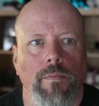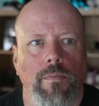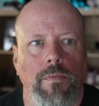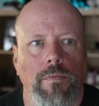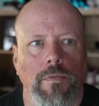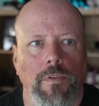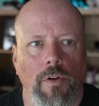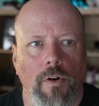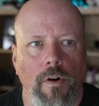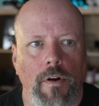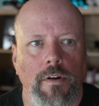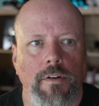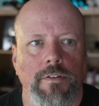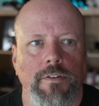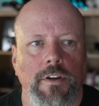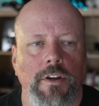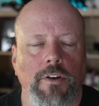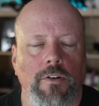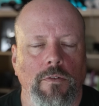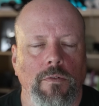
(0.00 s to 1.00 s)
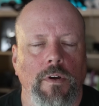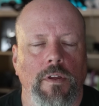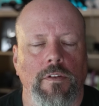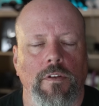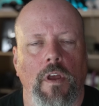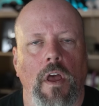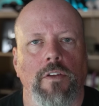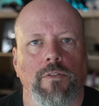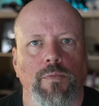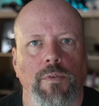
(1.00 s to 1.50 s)
learn you know as,
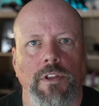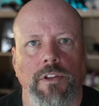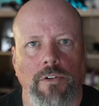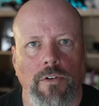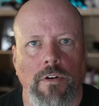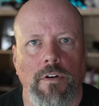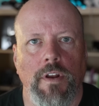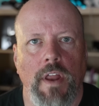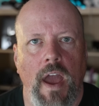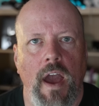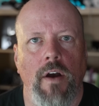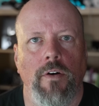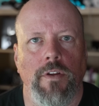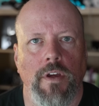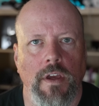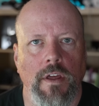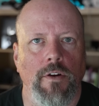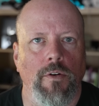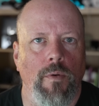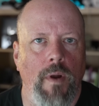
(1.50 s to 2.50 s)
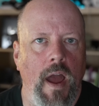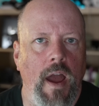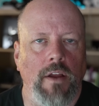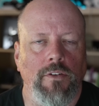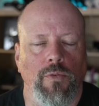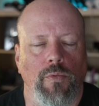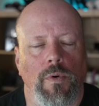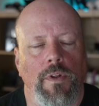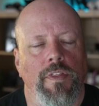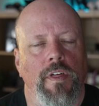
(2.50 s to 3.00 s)
as we learn how to
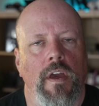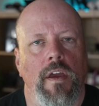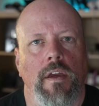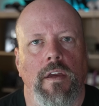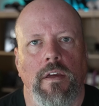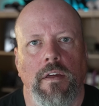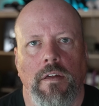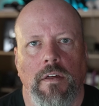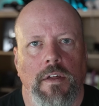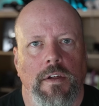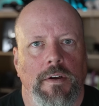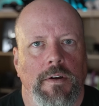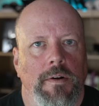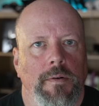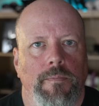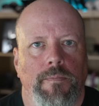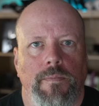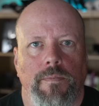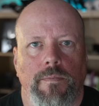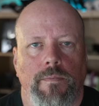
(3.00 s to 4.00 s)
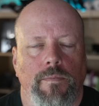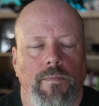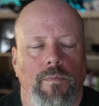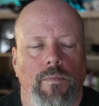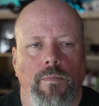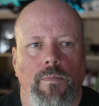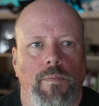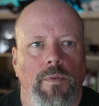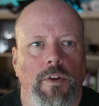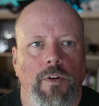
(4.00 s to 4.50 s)
interact with a
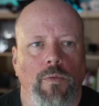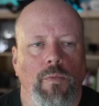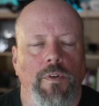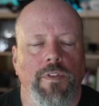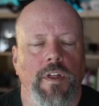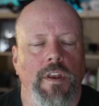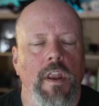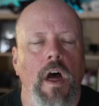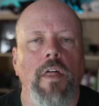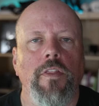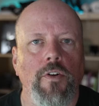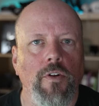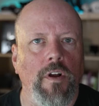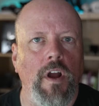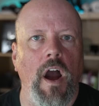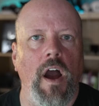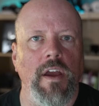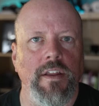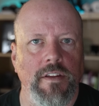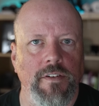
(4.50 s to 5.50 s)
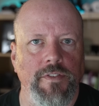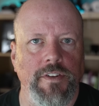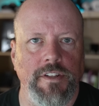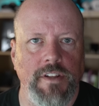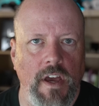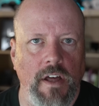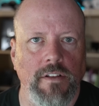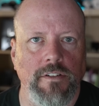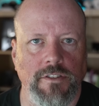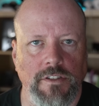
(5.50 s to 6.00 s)
you know, with another kind of
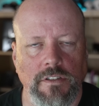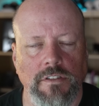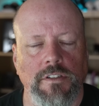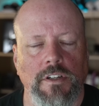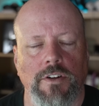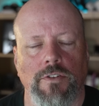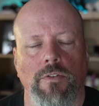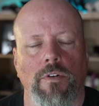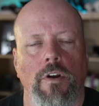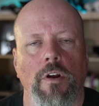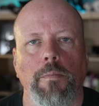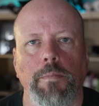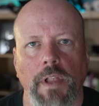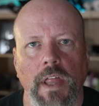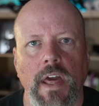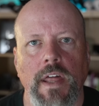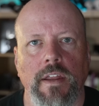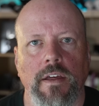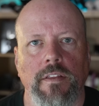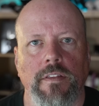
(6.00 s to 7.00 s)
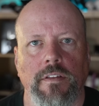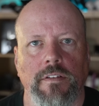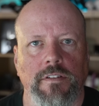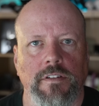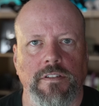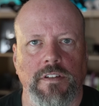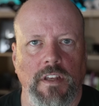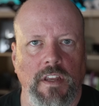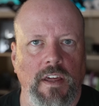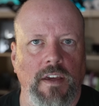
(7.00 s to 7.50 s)
intelligence here on our planet, this
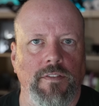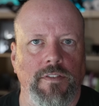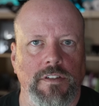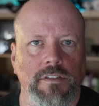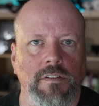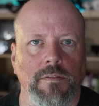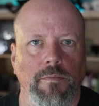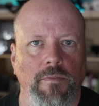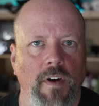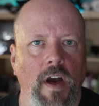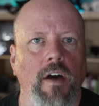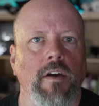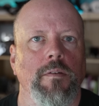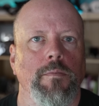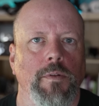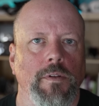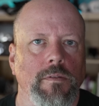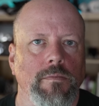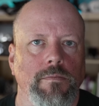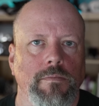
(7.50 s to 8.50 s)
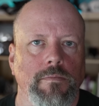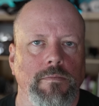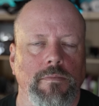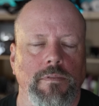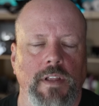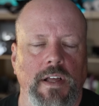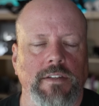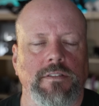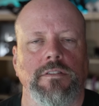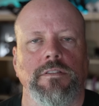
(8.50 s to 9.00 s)
is going to give us some valuable
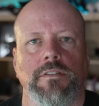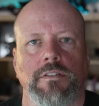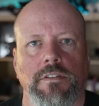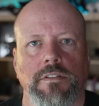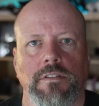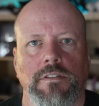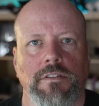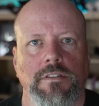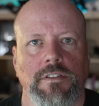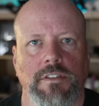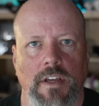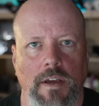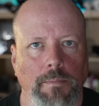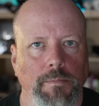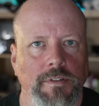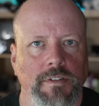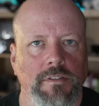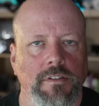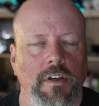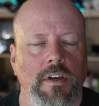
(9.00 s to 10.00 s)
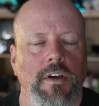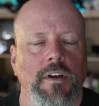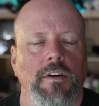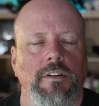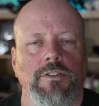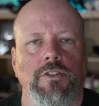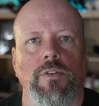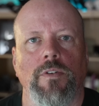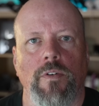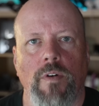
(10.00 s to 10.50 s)
lessons and tips
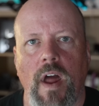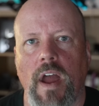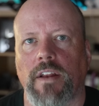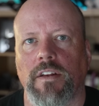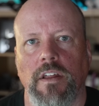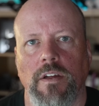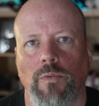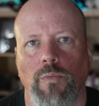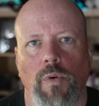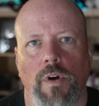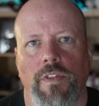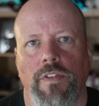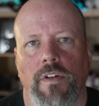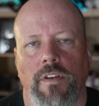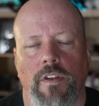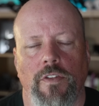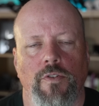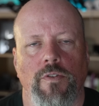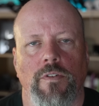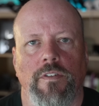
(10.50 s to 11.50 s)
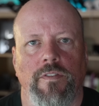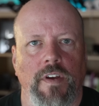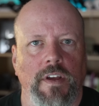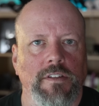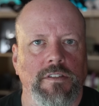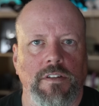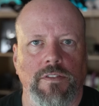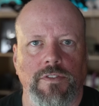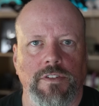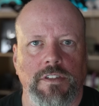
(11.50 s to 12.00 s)
to interacting with another
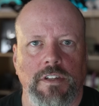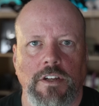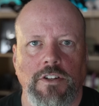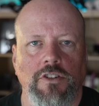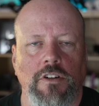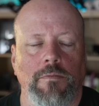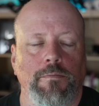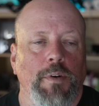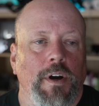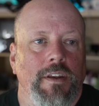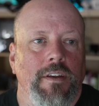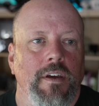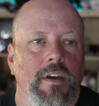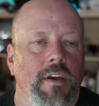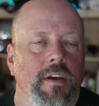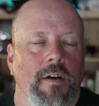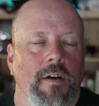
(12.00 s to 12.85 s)
advanced civilization. But